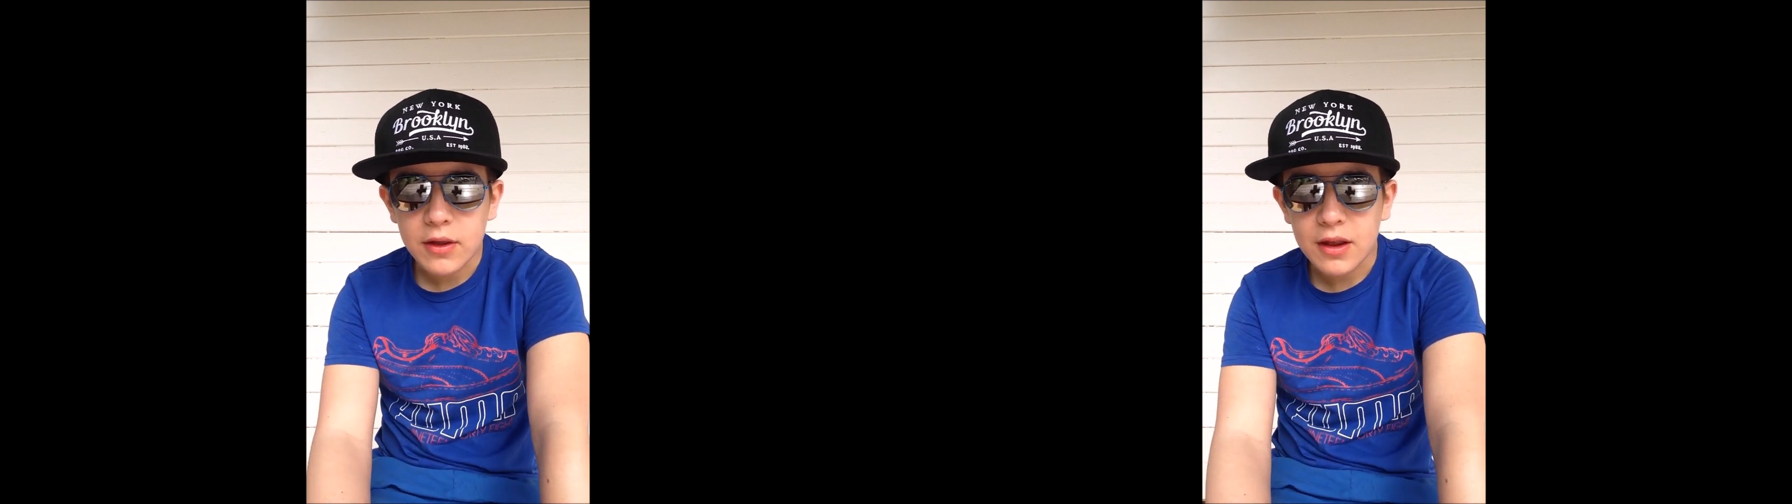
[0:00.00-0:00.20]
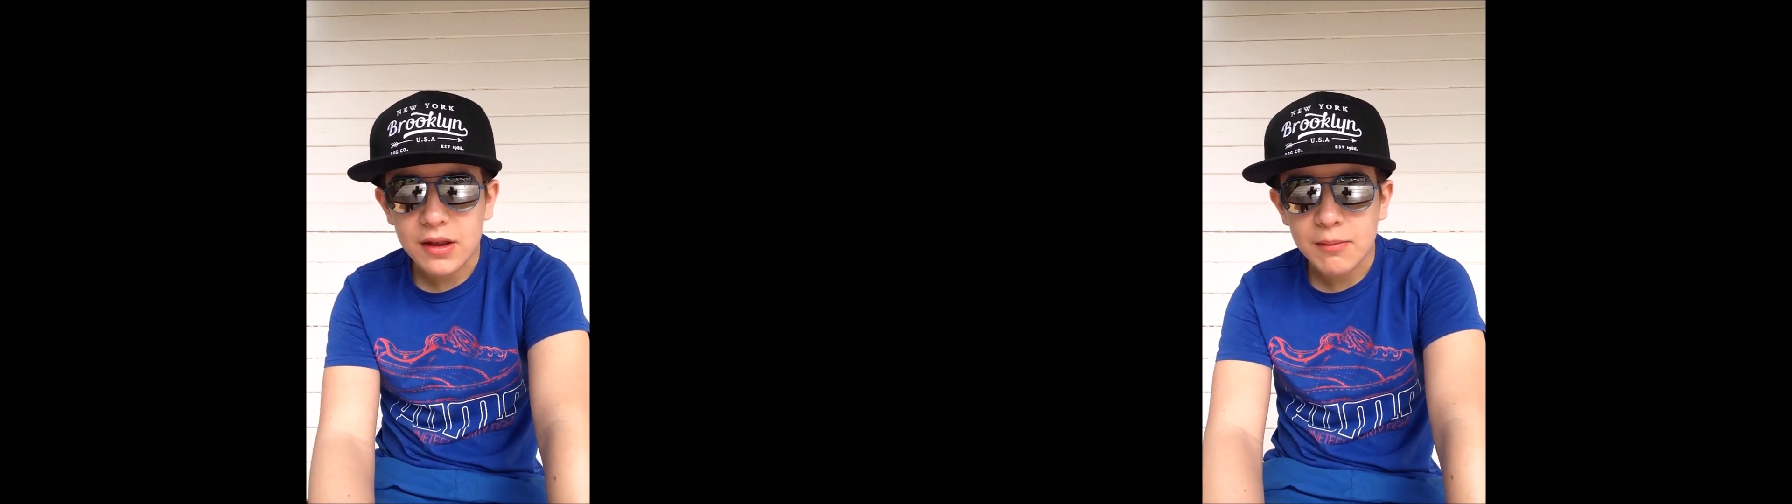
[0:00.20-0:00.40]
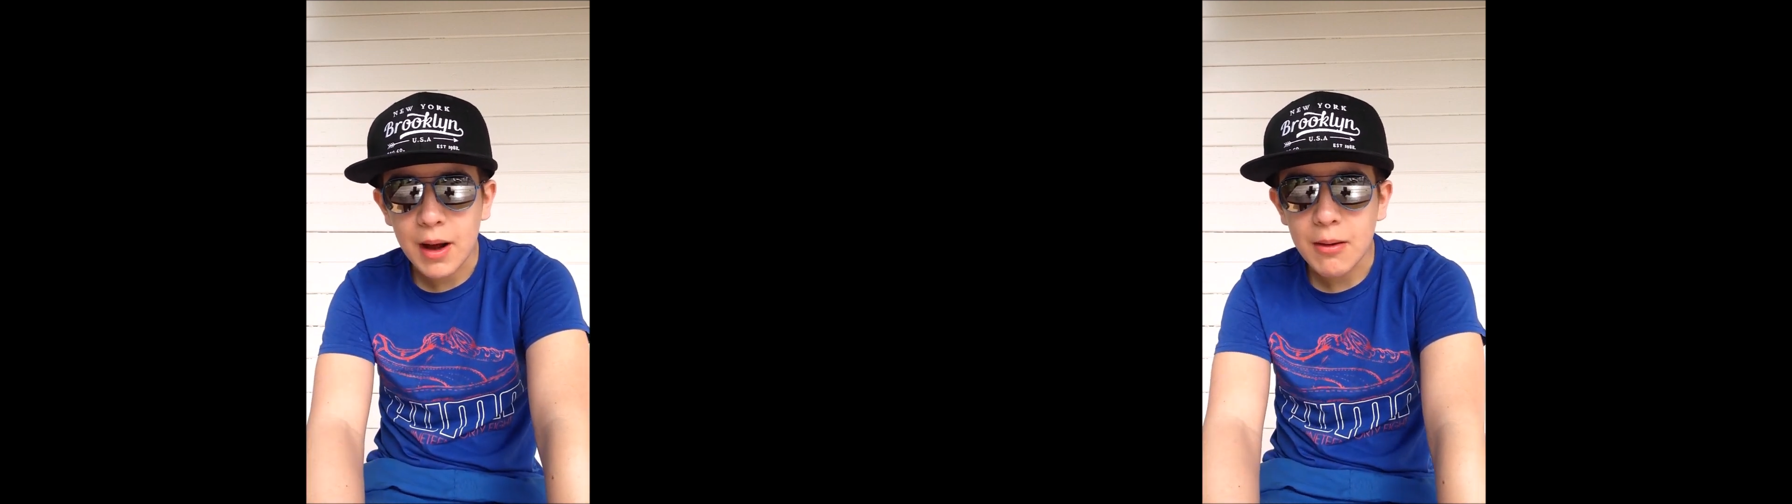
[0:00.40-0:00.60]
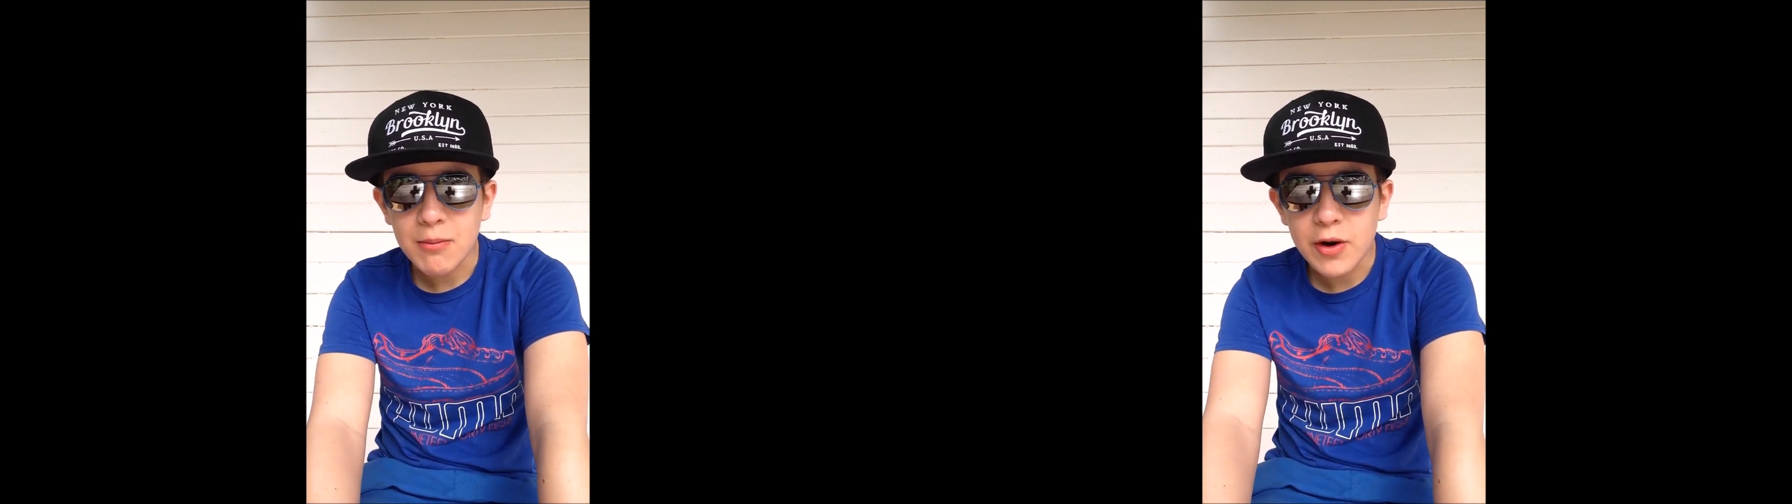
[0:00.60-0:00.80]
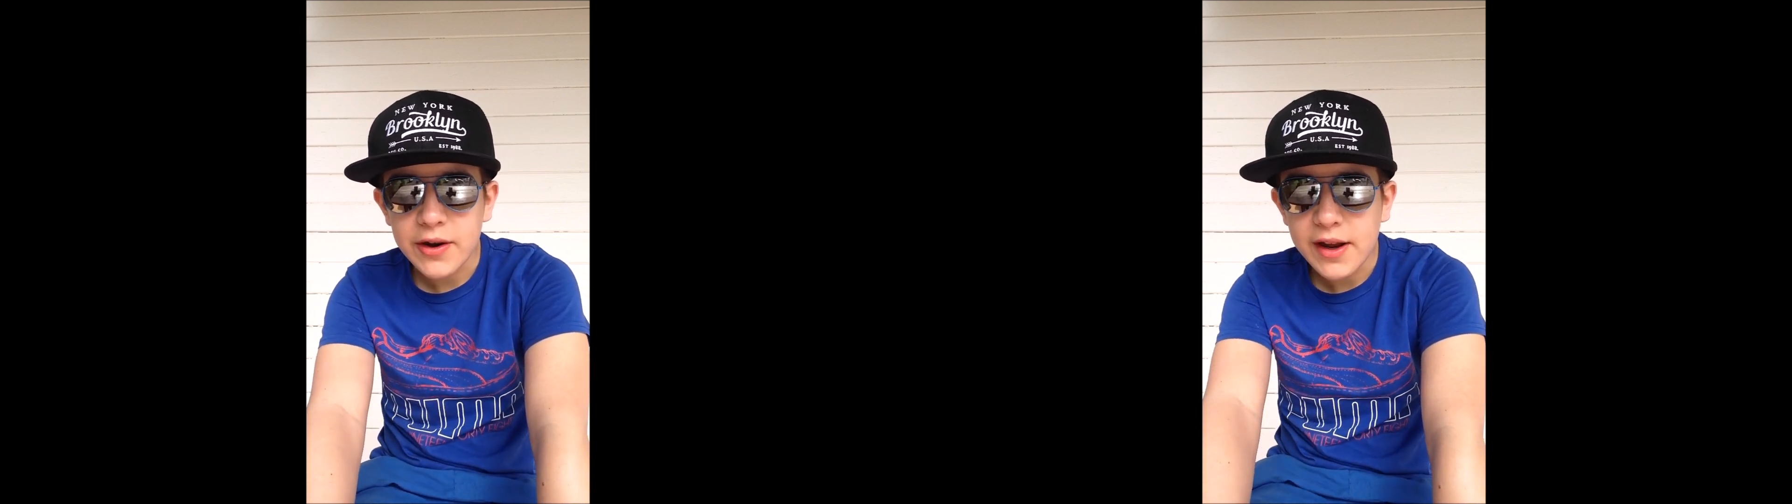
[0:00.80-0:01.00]
since about
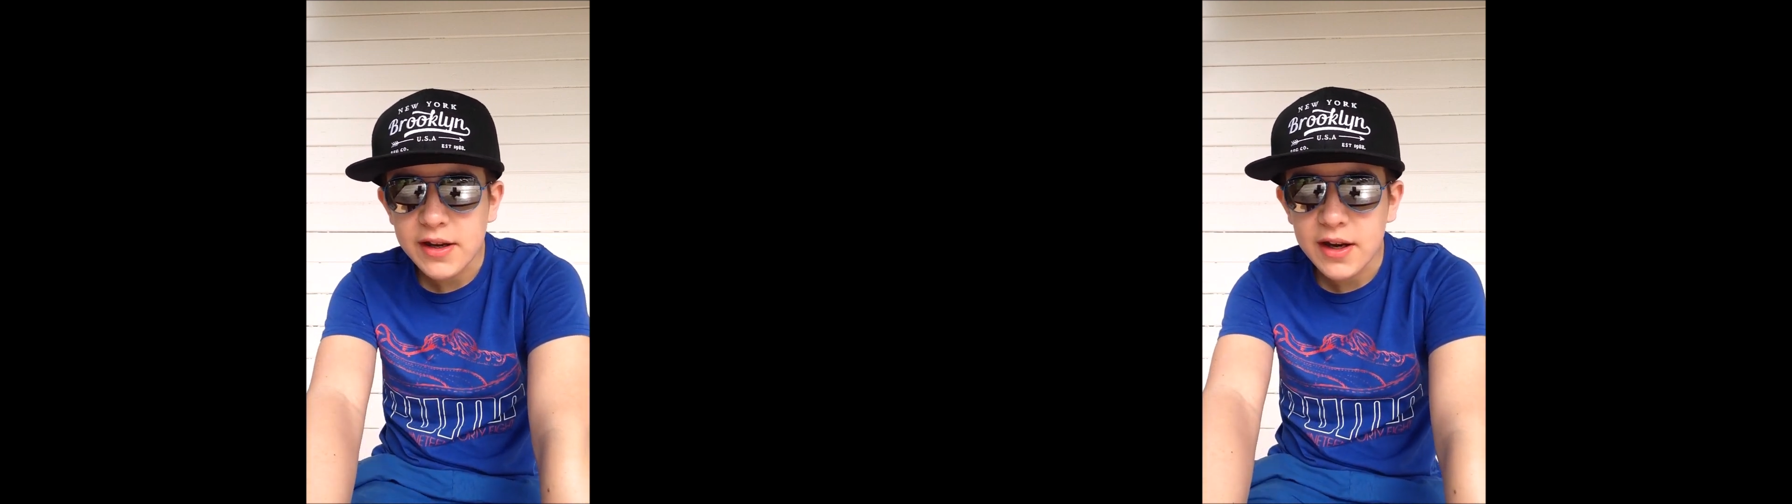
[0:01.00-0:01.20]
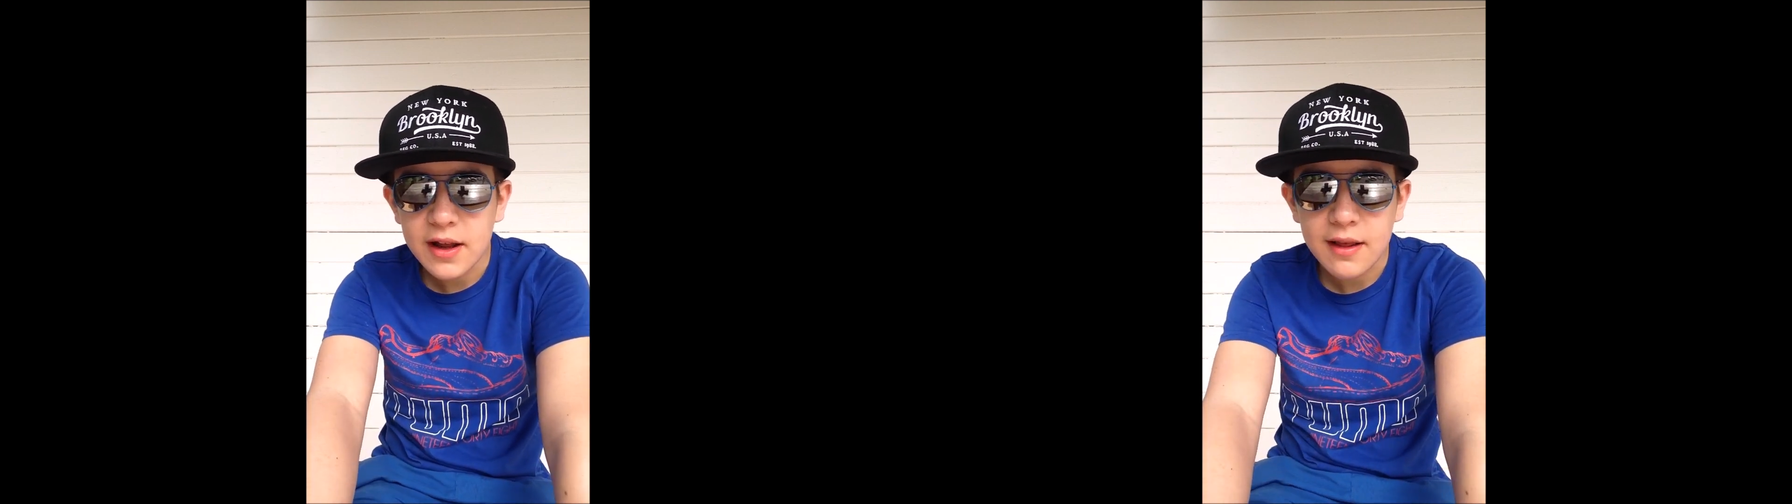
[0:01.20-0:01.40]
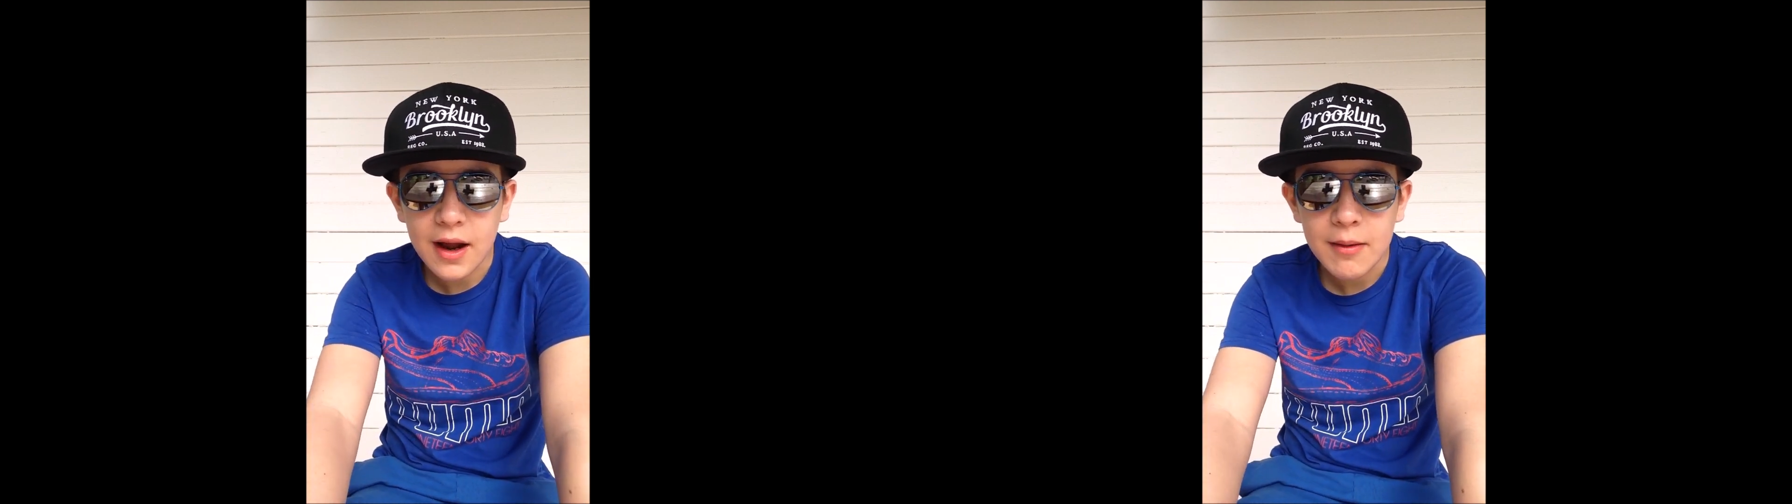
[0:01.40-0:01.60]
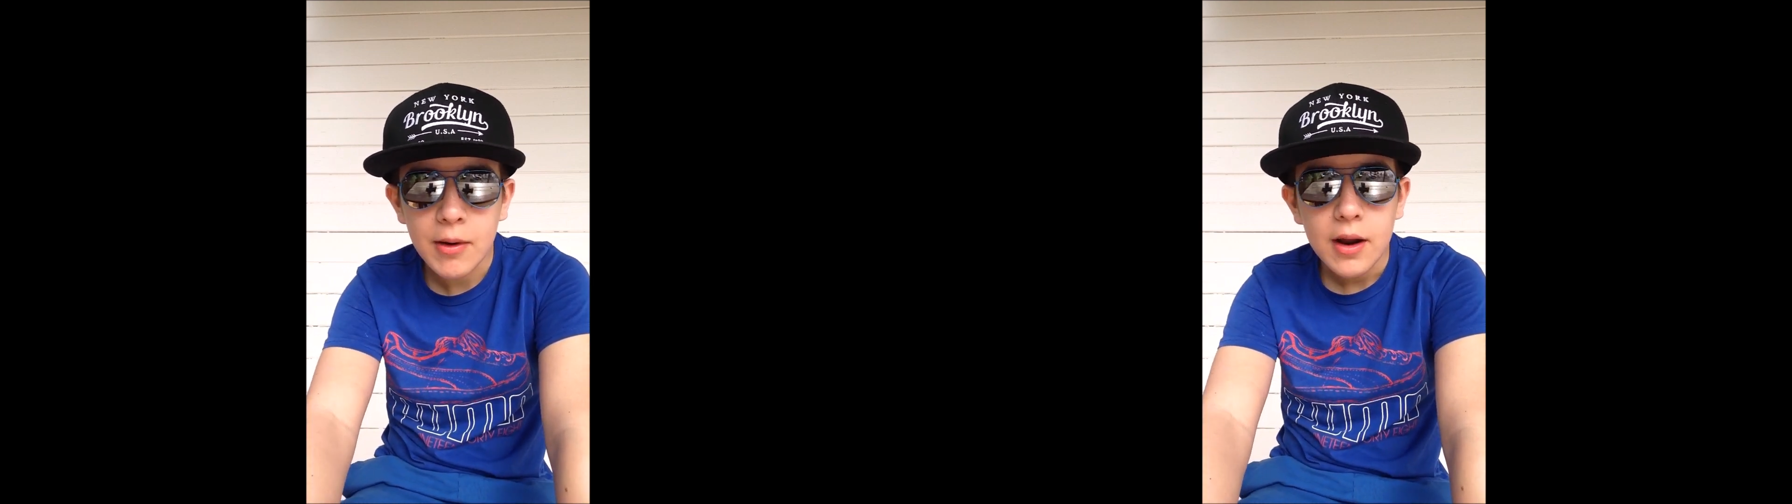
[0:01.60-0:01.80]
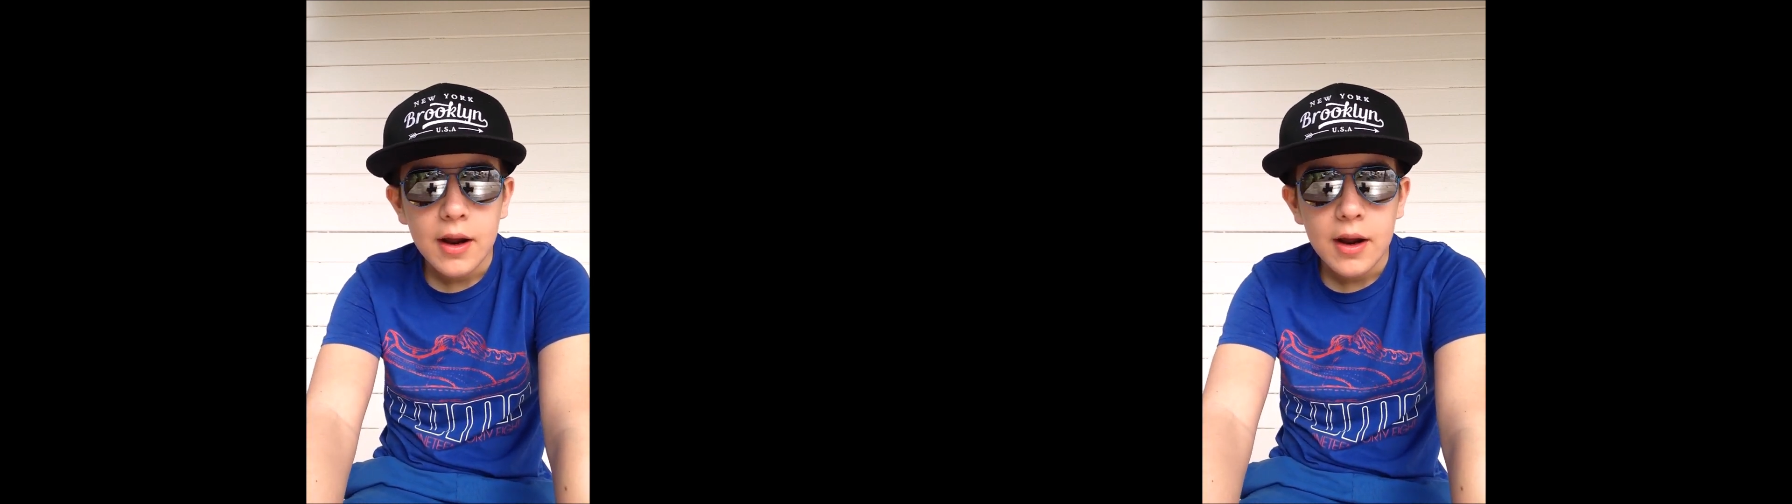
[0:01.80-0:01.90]
Monday dinner time.